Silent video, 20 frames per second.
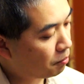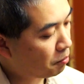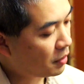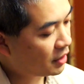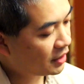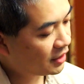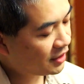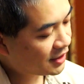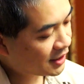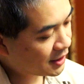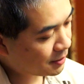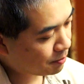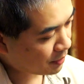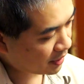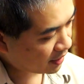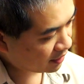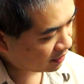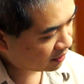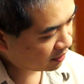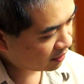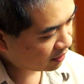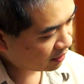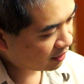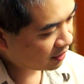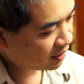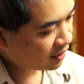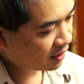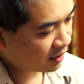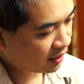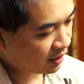money spent
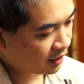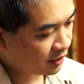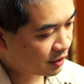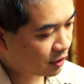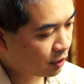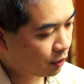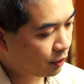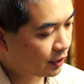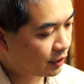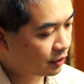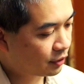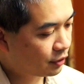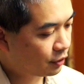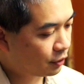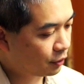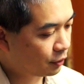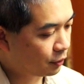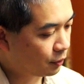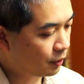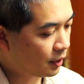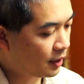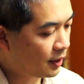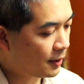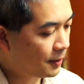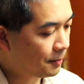is going to